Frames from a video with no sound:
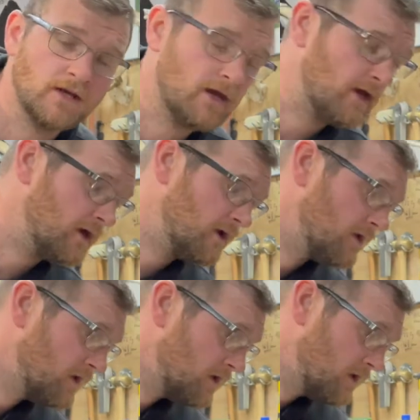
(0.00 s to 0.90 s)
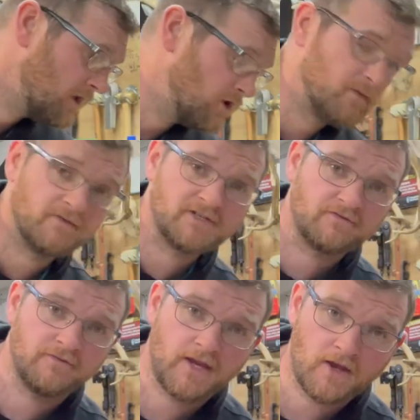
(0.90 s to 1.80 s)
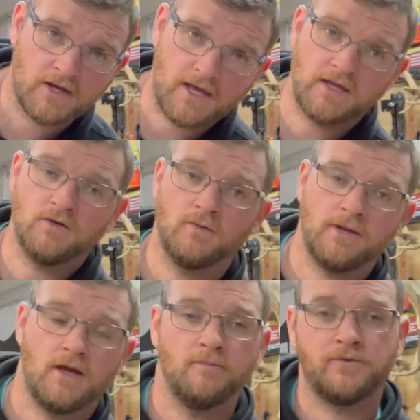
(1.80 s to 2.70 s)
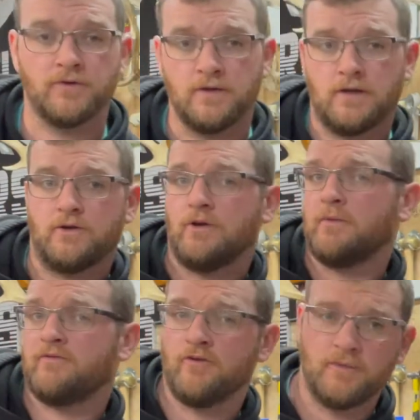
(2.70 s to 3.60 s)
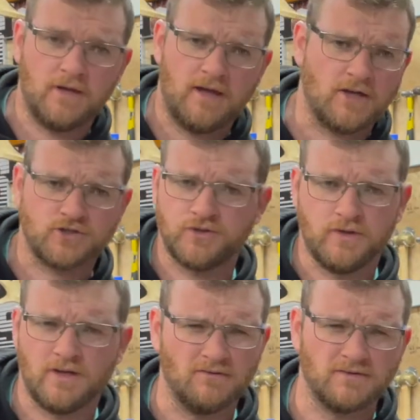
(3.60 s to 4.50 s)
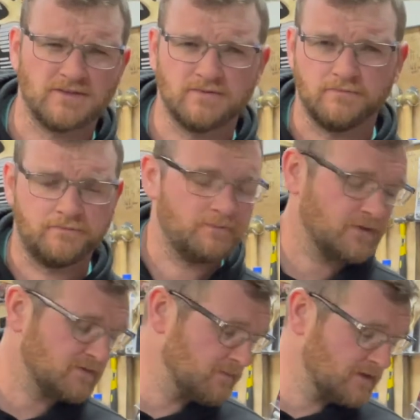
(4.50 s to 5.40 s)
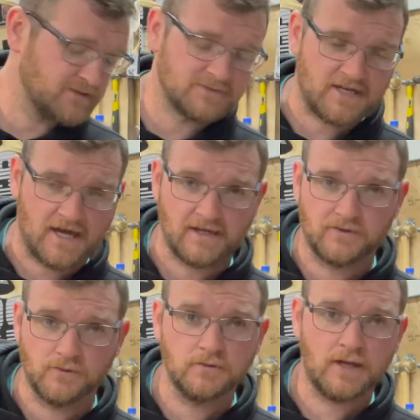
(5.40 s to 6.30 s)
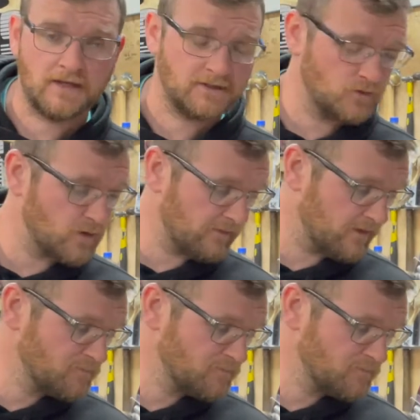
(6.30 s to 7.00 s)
A little bit of a different video today. Normally I do a little bit of filming out shooting or just hitting some targets or hunting or whatever.